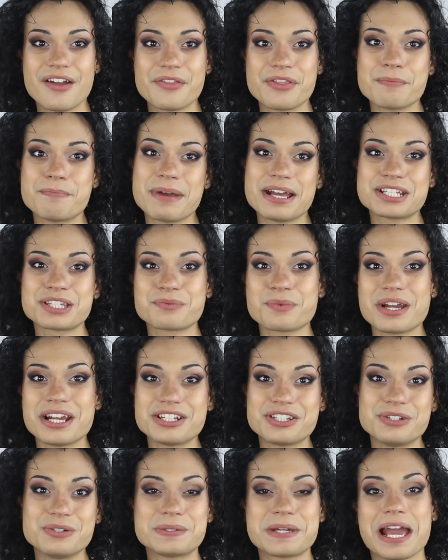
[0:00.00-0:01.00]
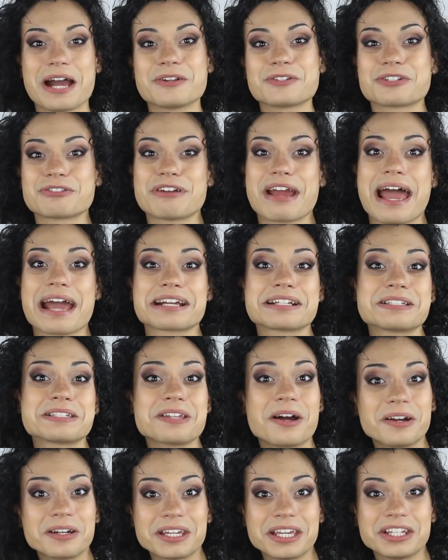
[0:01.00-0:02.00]
The best way to counteract
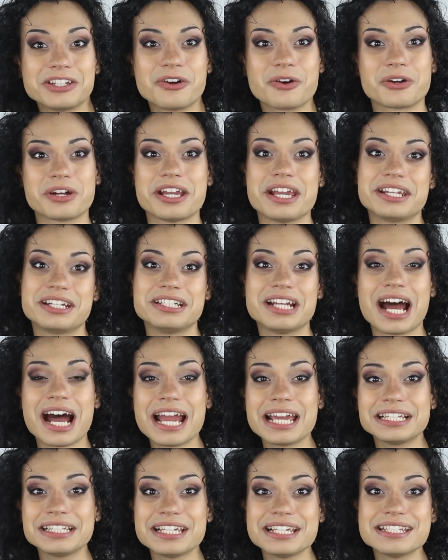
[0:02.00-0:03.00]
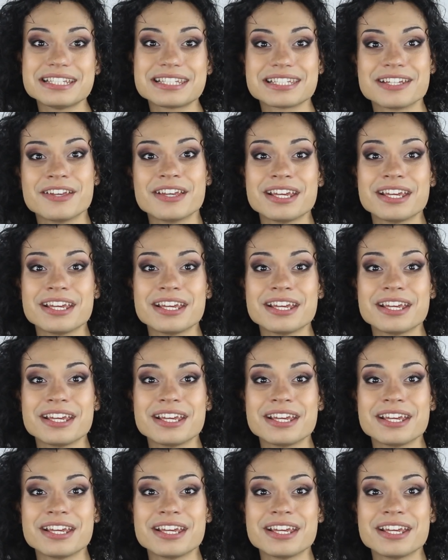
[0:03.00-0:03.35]
sunken or hidden eyelids